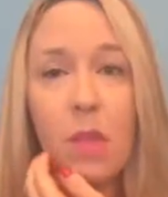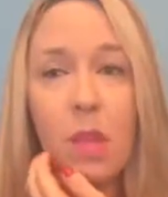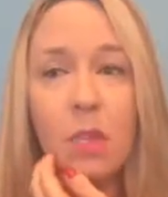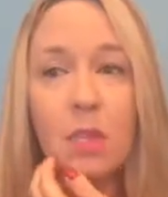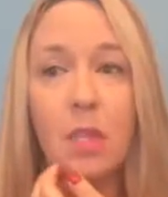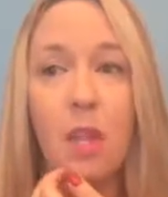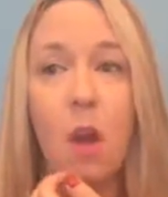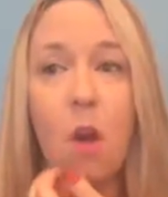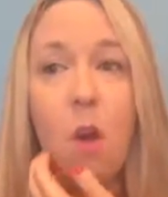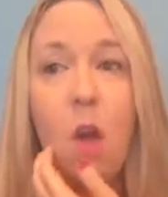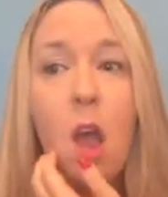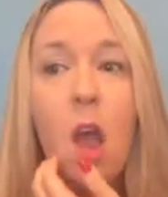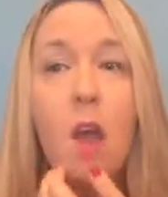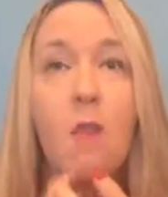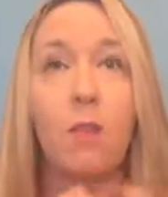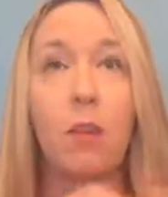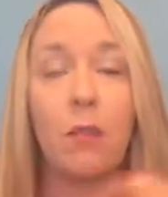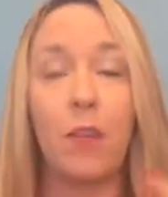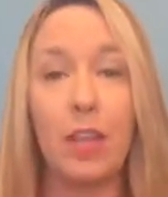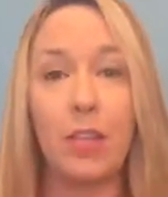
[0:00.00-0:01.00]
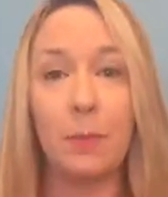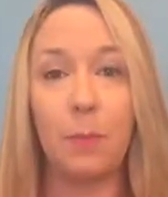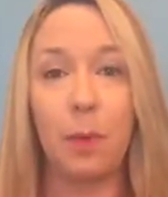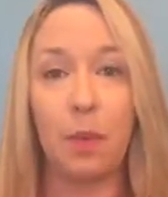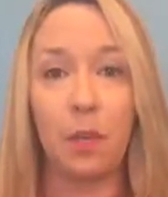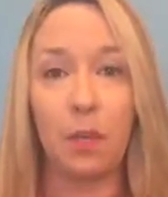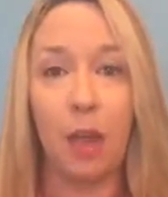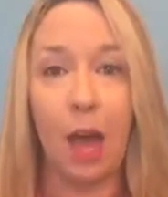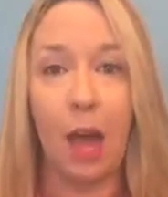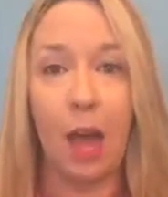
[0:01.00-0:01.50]
So for
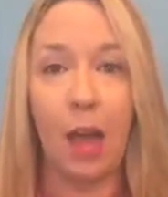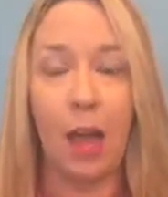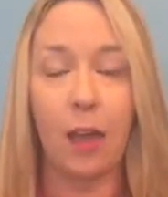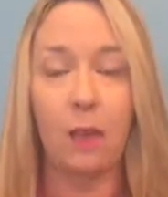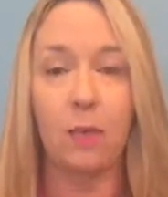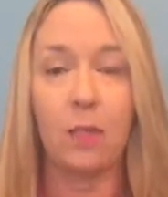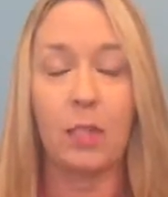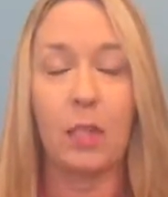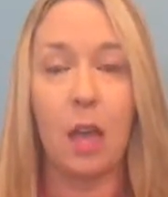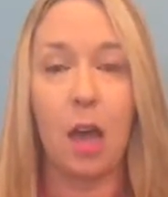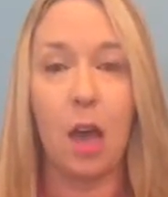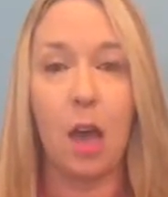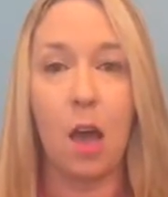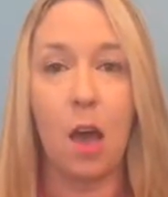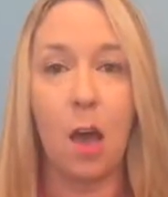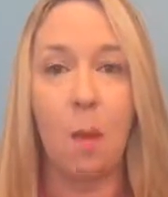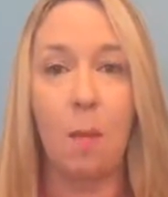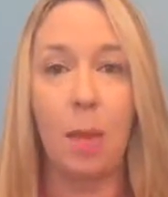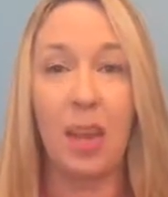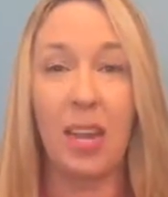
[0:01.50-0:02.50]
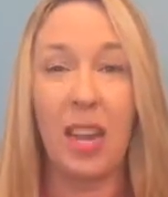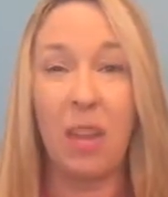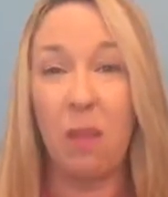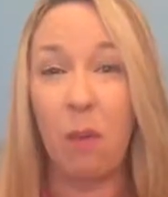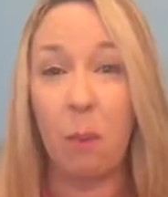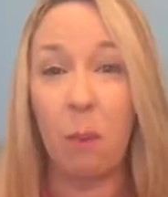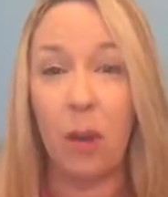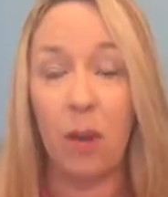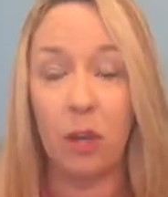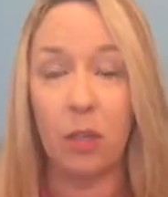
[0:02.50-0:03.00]
Facebook Lives and
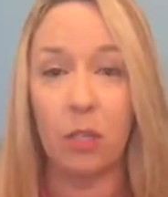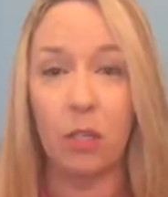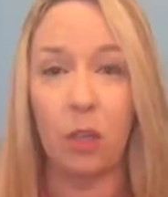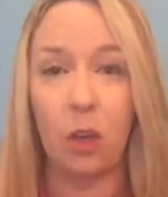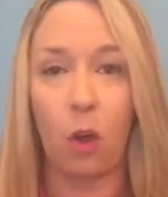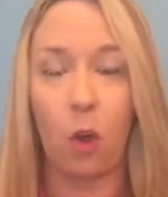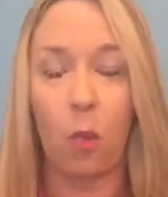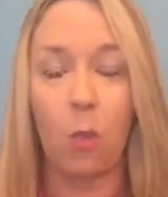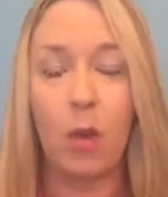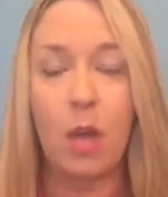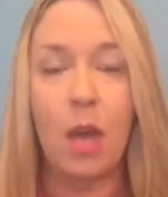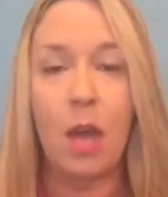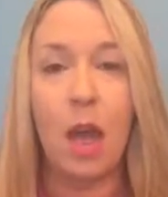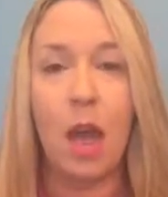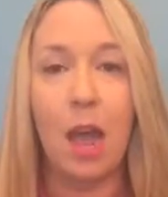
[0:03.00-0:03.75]
even Periscope,